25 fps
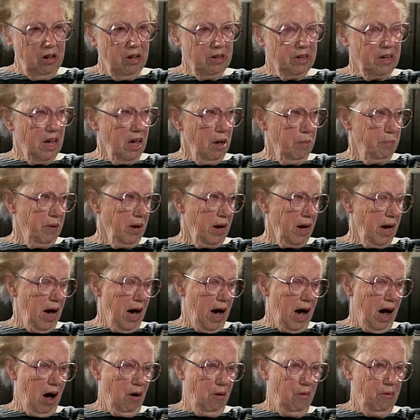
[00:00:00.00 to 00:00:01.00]
kept a
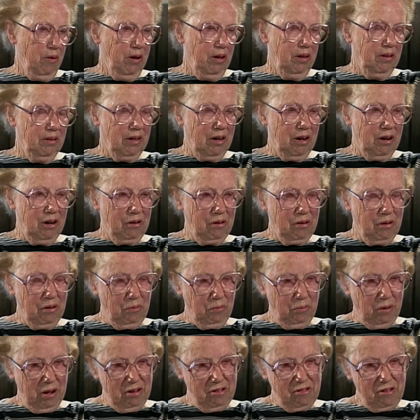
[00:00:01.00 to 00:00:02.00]
cow there at
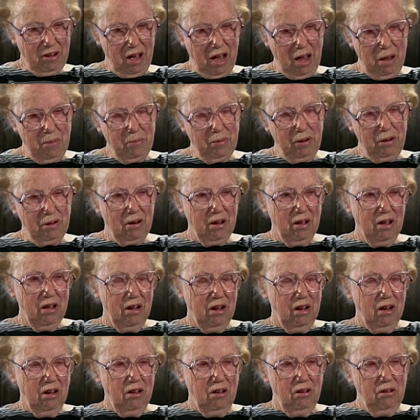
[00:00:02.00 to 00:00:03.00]
one time, but
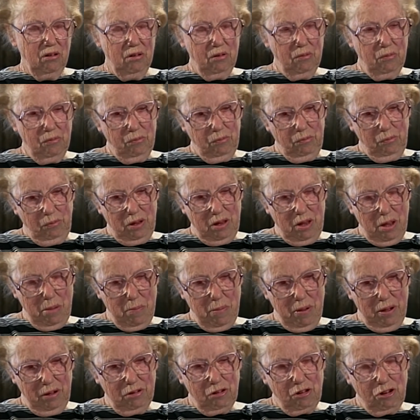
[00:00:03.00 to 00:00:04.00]
when they
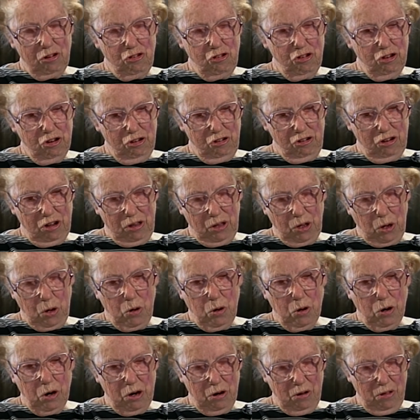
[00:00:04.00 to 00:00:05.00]
built the church on the
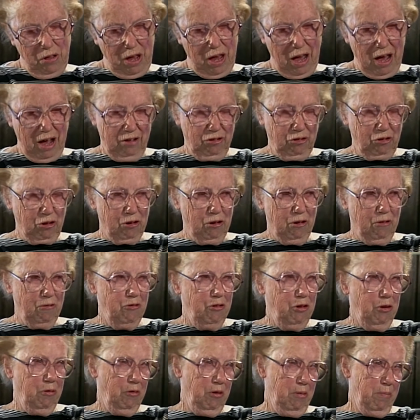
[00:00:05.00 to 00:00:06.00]
corner, they asked her if
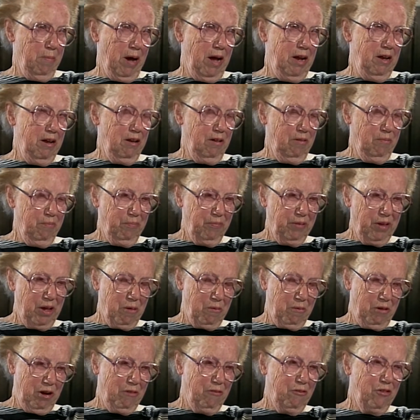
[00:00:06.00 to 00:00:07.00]
she would mind to get
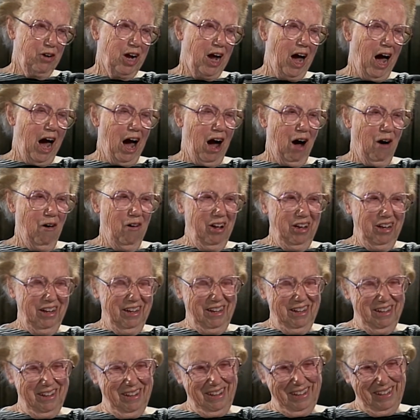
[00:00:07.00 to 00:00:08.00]
rid of her cow.
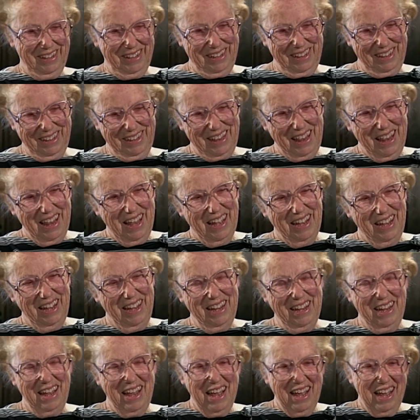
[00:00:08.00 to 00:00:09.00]

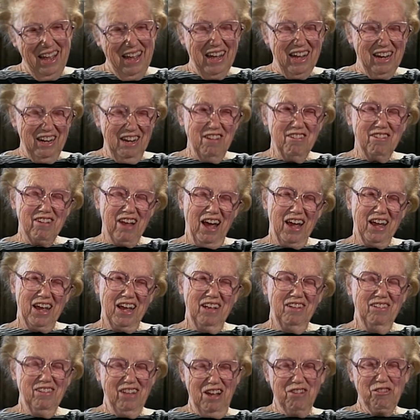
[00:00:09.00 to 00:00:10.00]
At least
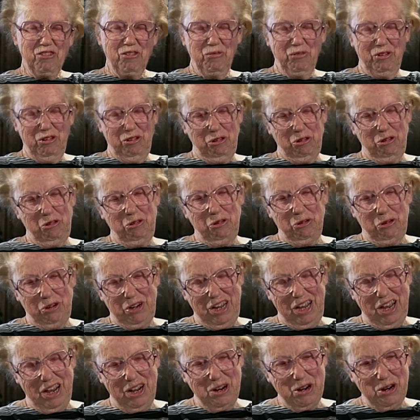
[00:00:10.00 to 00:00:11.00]
that was the
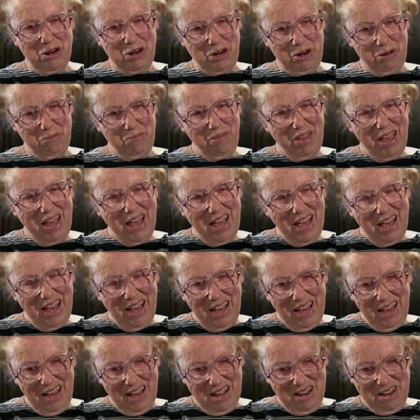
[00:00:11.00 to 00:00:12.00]
story I heard.
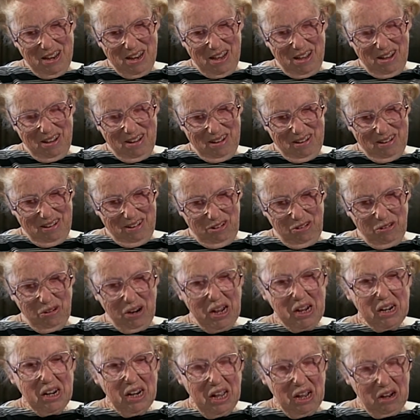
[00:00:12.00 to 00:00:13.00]
And
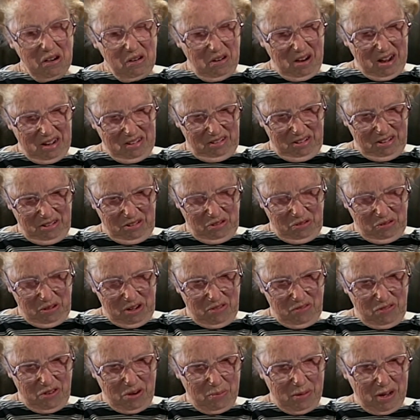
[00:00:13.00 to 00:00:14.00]
directly across the
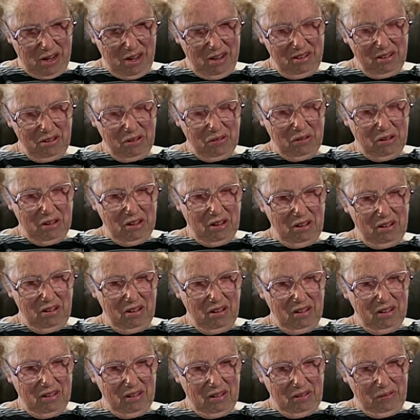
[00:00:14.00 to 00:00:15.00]
street from us was
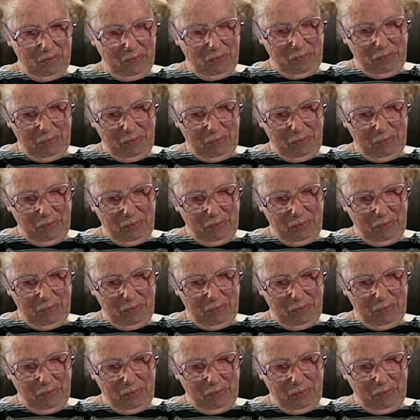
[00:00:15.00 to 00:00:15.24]
an